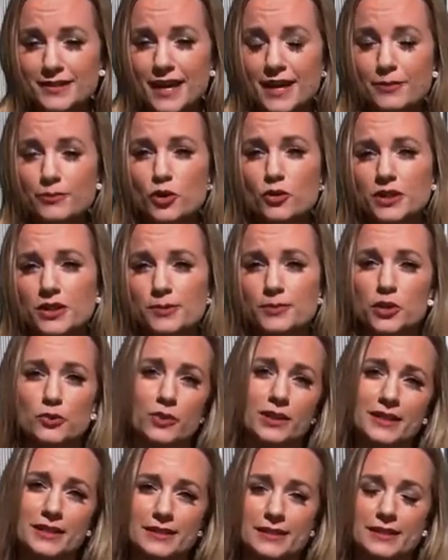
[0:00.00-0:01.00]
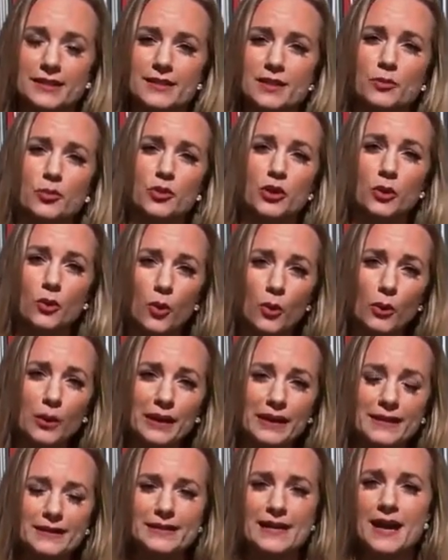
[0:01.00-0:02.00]
I am going to be releasing some
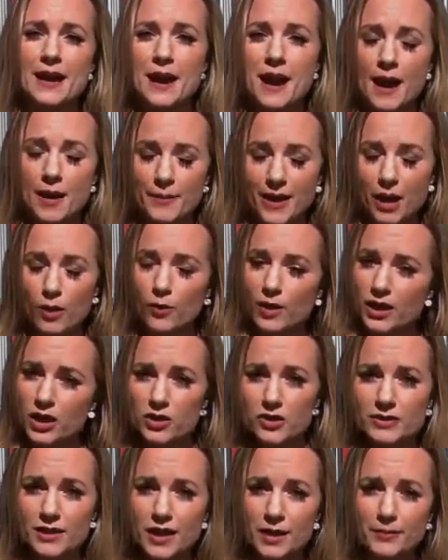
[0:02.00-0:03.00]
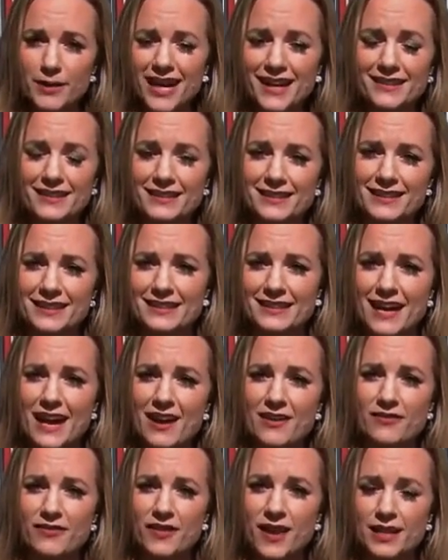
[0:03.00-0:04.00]
recordings about what goes on behind the scenes
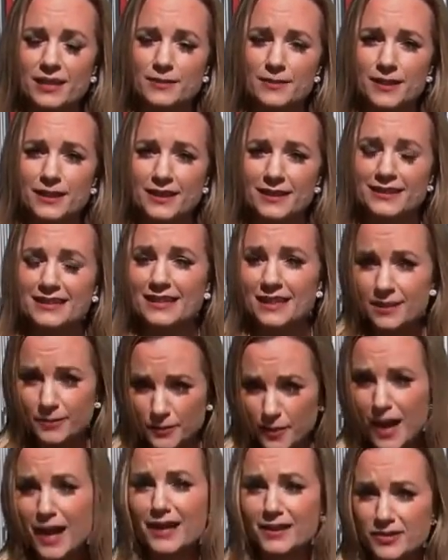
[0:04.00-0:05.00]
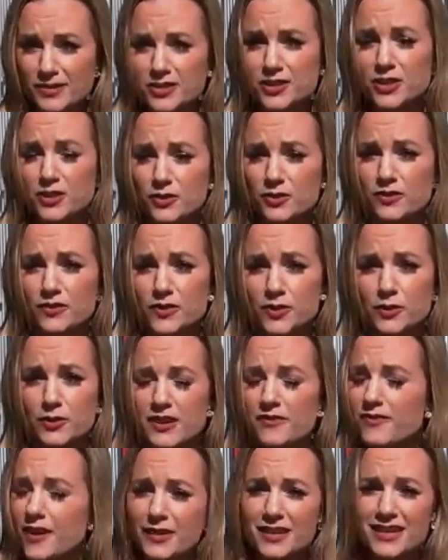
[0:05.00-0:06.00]
at Fox because it applies to you, the
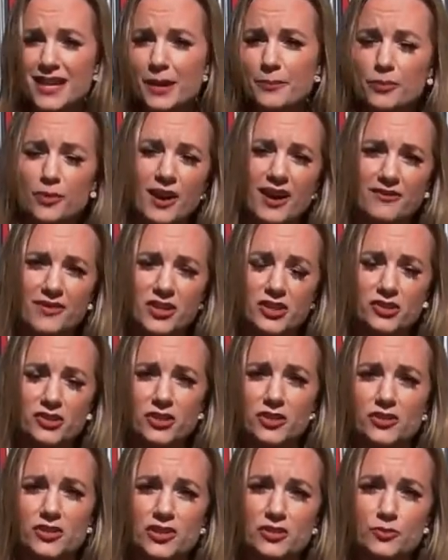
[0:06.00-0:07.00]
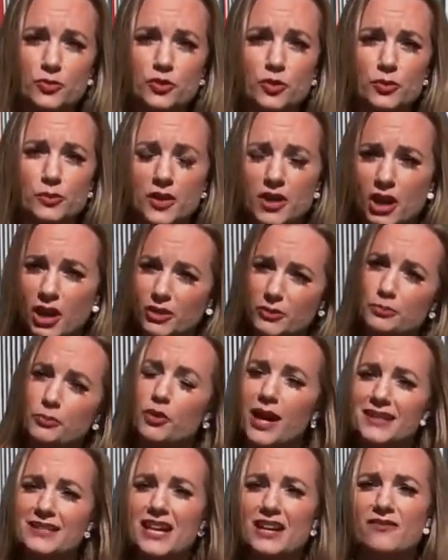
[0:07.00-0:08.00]
viewers. I found a nonprofit journalism group called
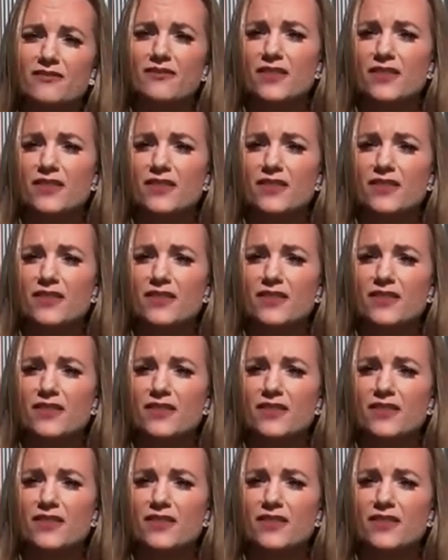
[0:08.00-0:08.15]
Project